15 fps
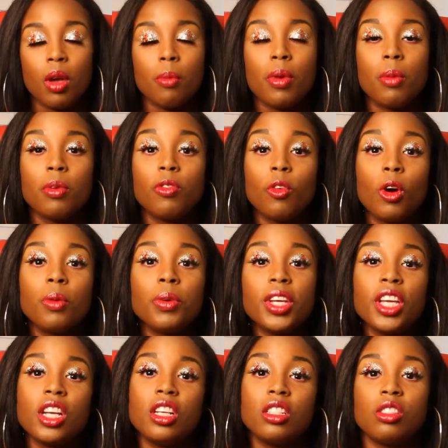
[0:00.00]
But before we
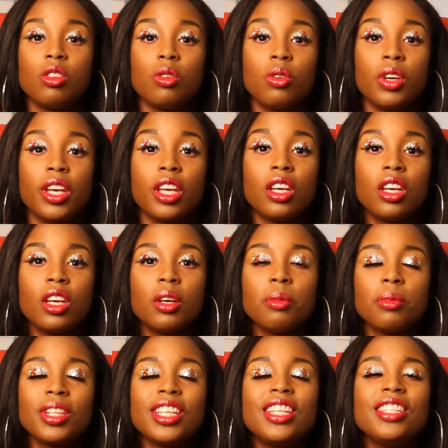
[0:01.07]
get into it,
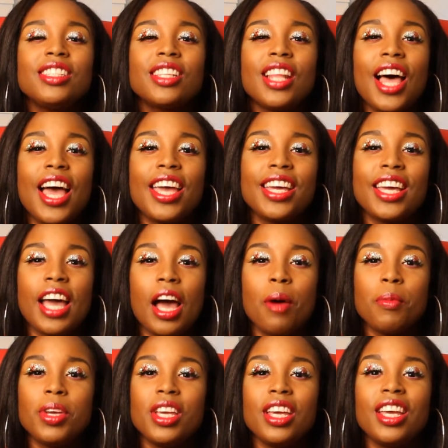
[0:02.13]
please like,
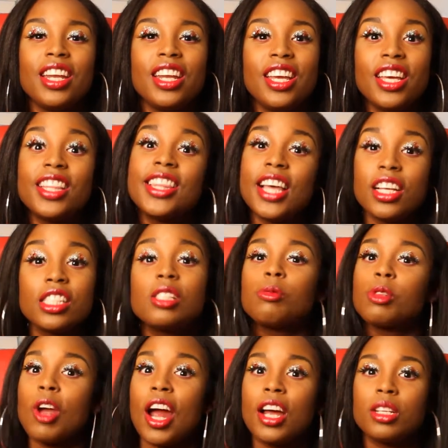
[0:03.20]
comment, and hit that
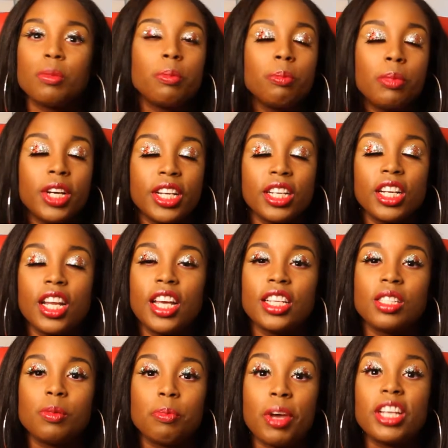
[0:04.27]
subscribe button,
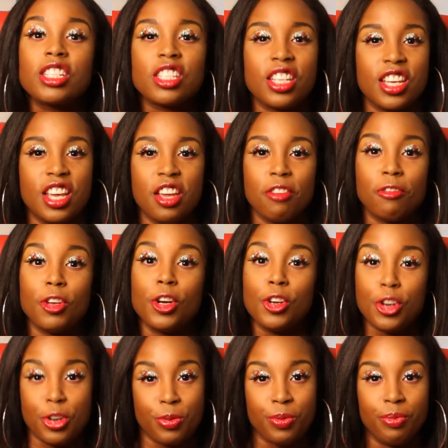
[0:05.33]
especially if you're
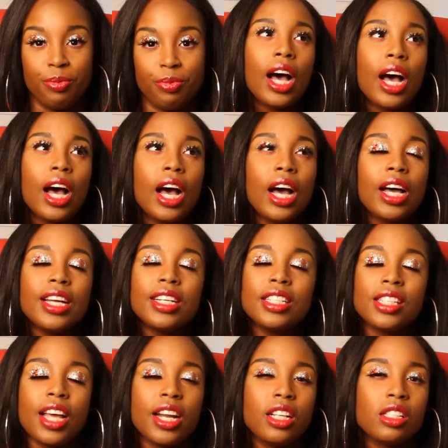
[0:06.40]
new. I
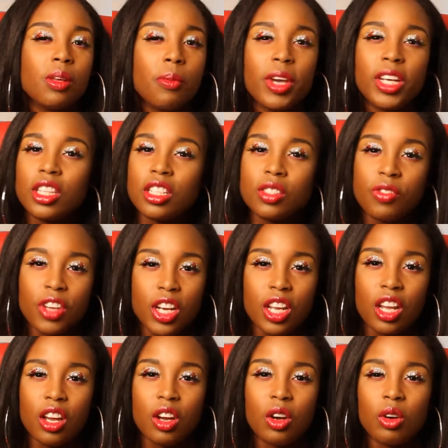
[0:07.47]
decided to make this
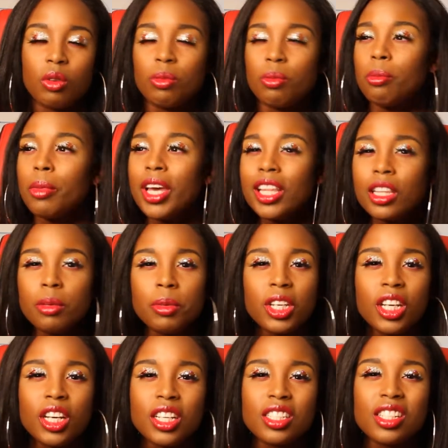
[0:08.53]
video mainly
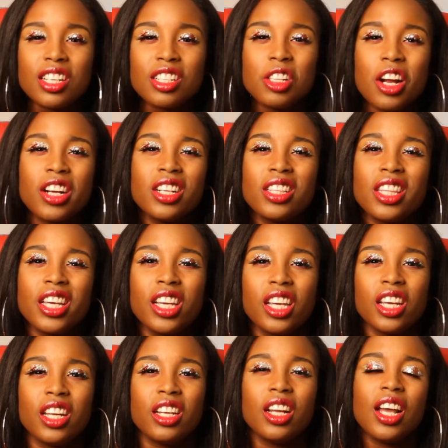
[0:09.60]
because I started
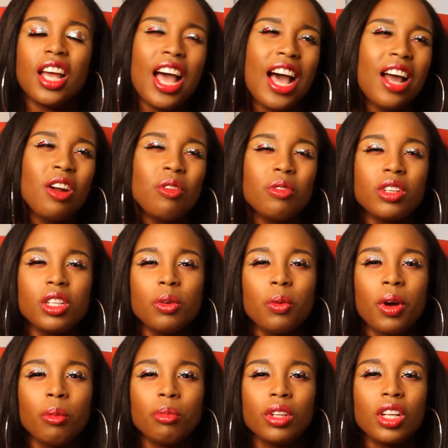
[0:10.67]
thinking I don't really
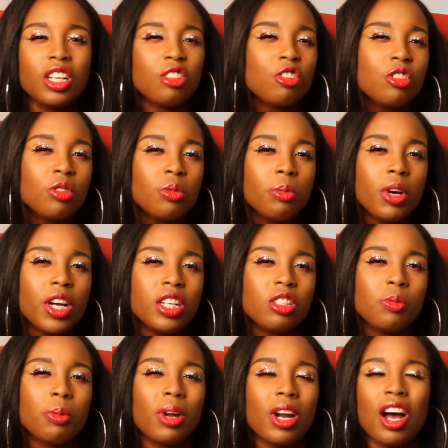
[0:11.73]
wear blush too
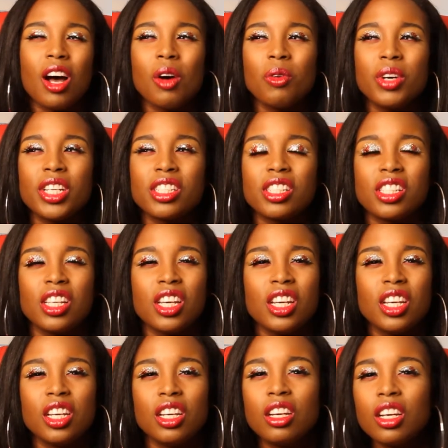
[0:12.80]
much, but I always
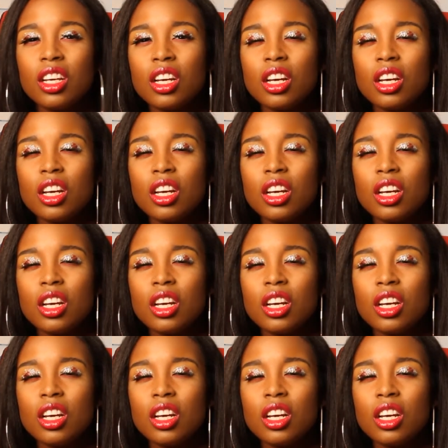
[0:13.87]
see